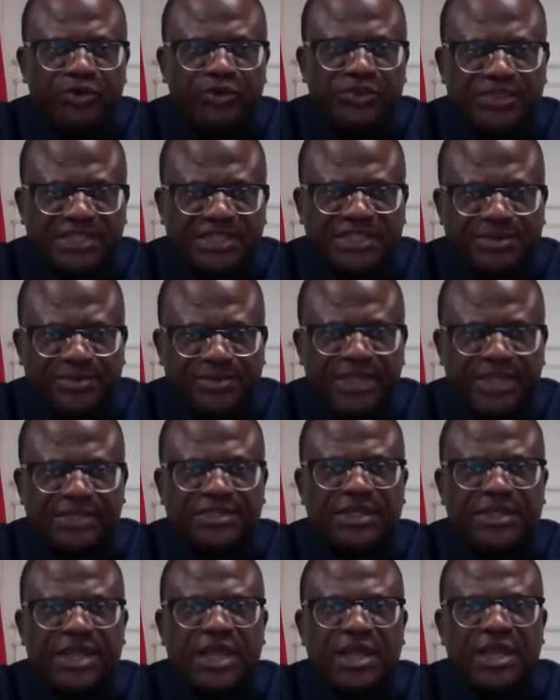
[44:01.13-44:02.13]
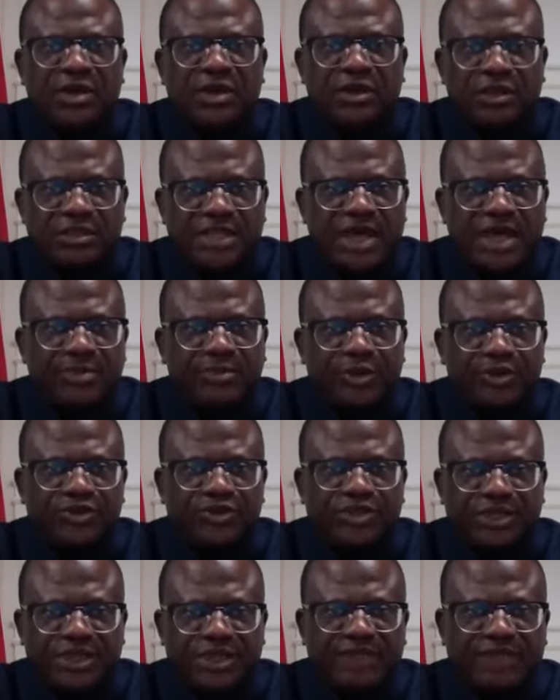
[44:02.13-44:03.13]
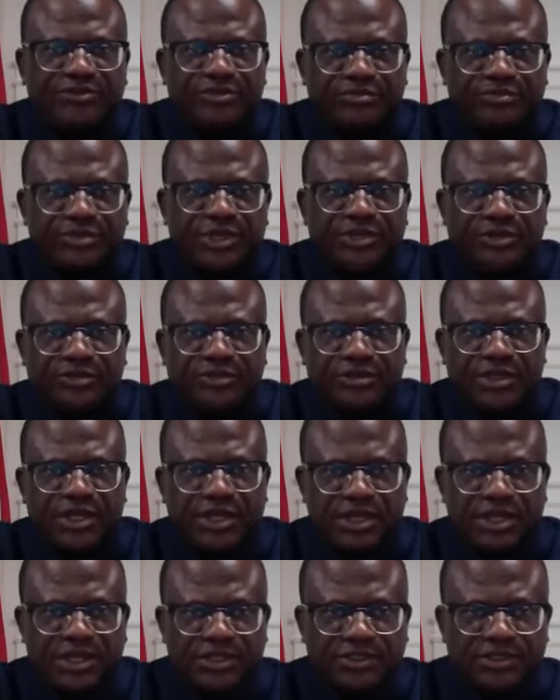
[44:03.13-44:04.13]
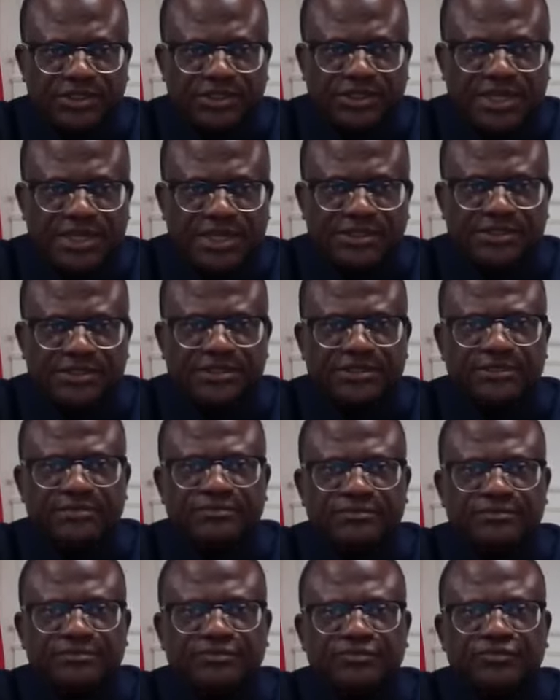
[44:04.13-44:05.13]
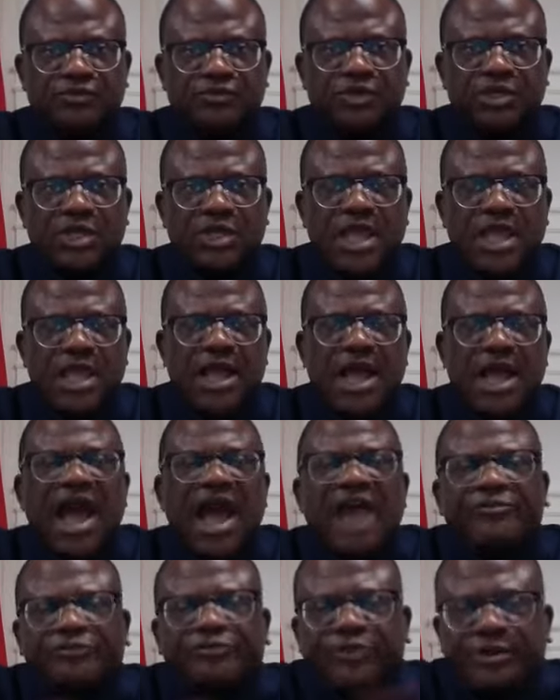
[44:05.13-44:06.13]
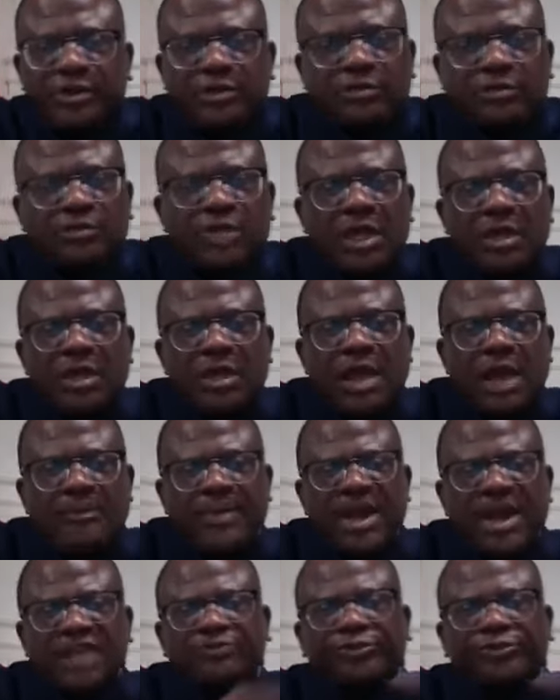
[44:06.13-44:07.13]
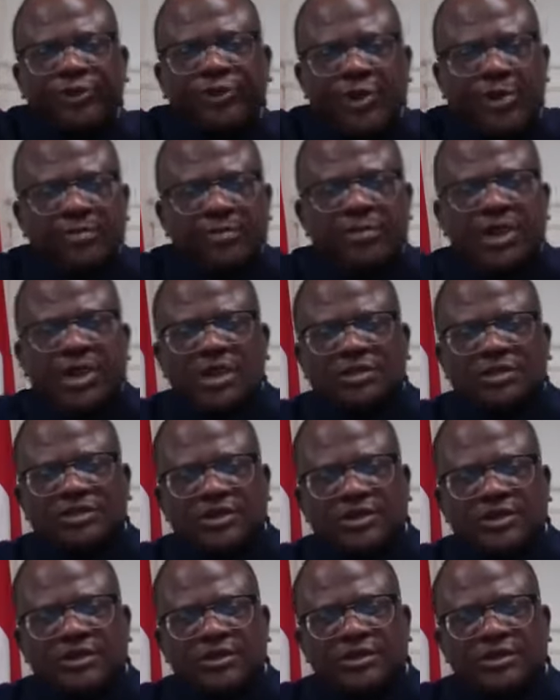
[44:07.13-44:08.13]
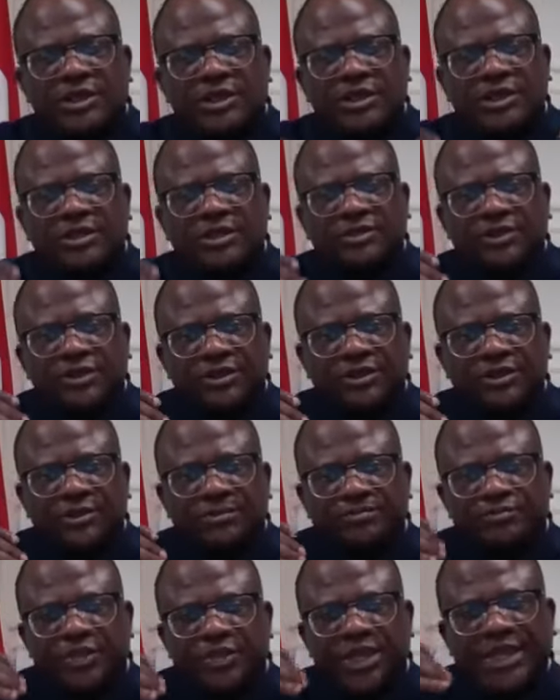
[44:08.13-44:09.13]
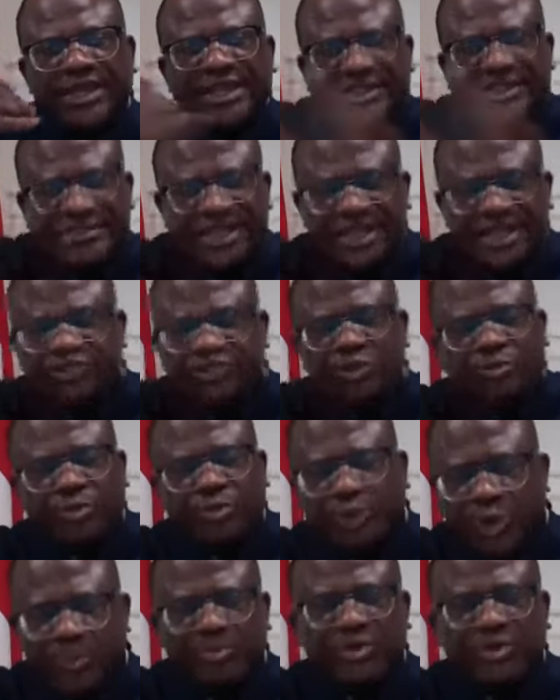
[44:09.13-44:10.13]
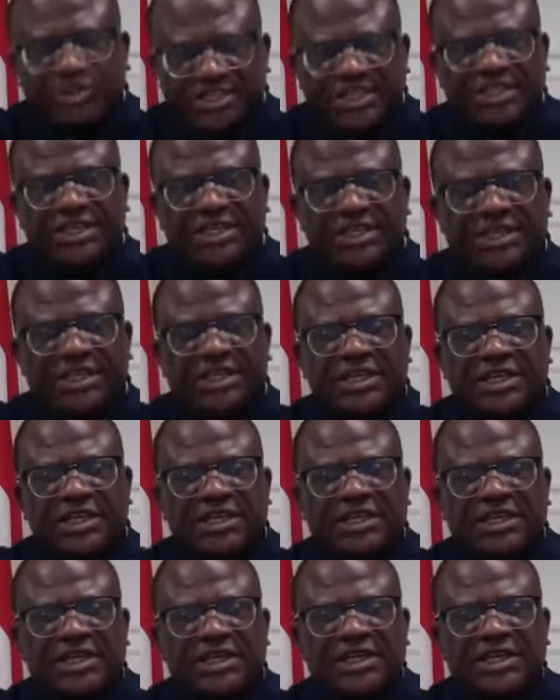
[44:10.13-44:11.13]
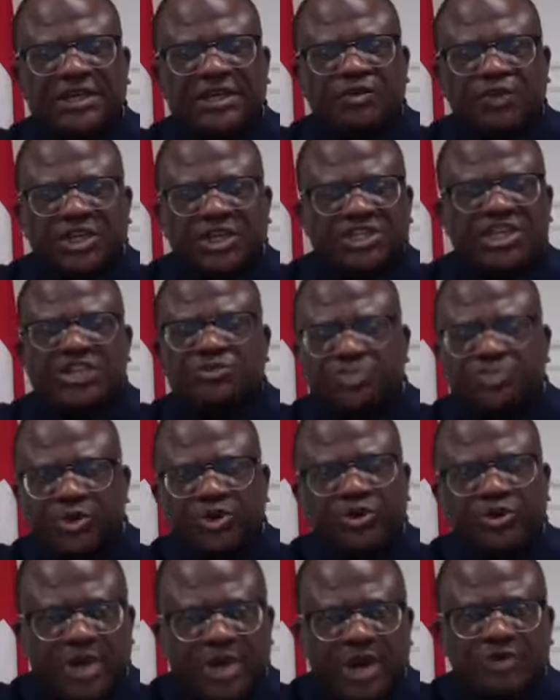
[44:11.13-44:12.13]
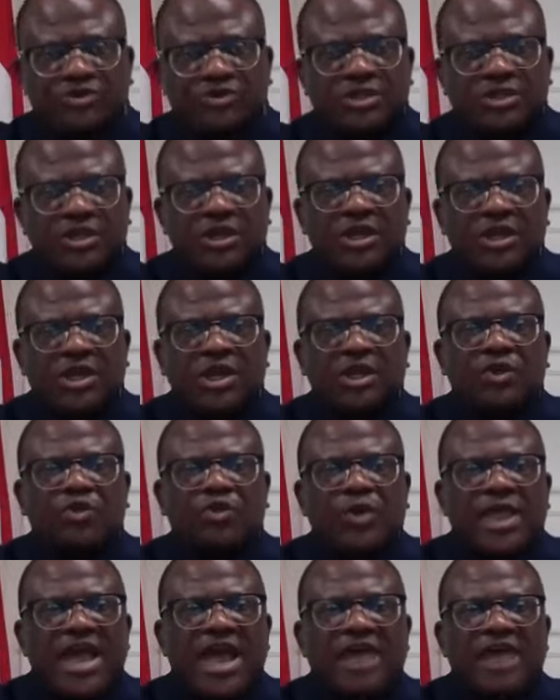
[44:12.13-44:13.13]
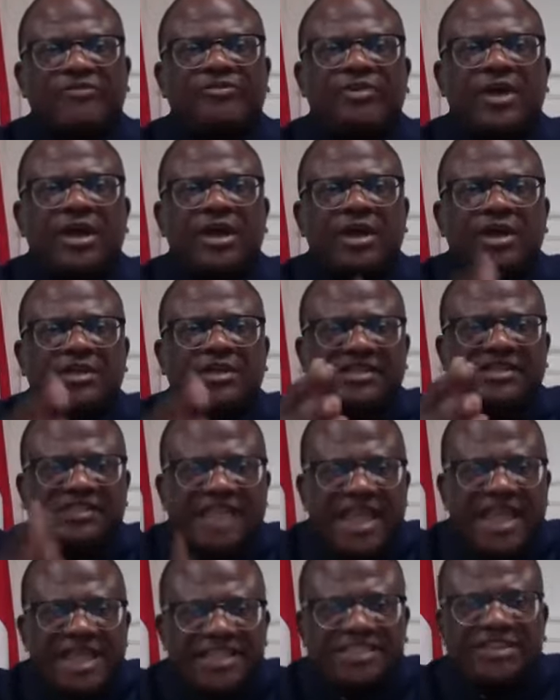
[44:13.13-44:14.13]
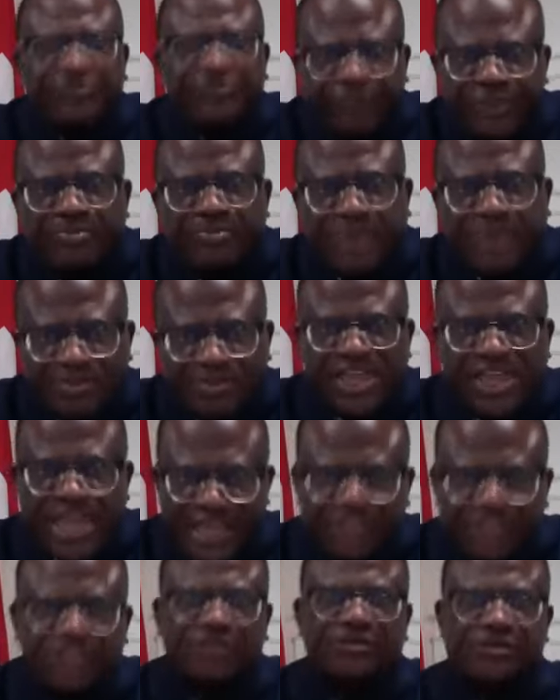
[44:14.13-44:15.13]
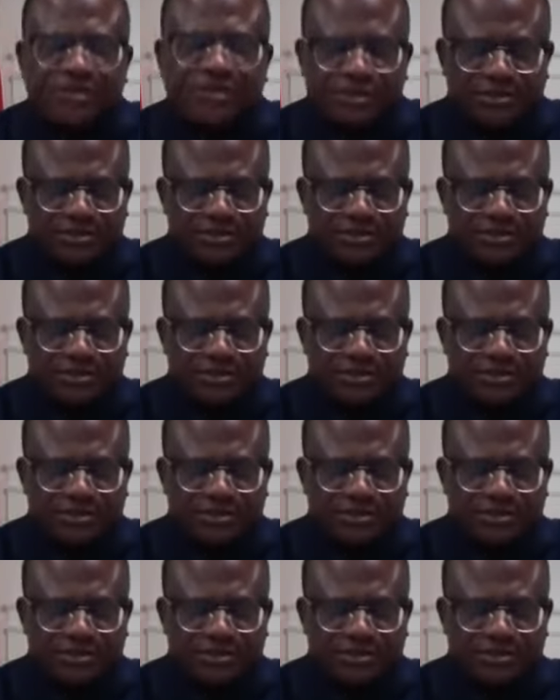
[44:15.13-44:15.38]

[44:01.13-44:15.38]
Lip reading: database, numbers 11 million designs. Apart from the intellectual property which I spoke about, we have scientific publications.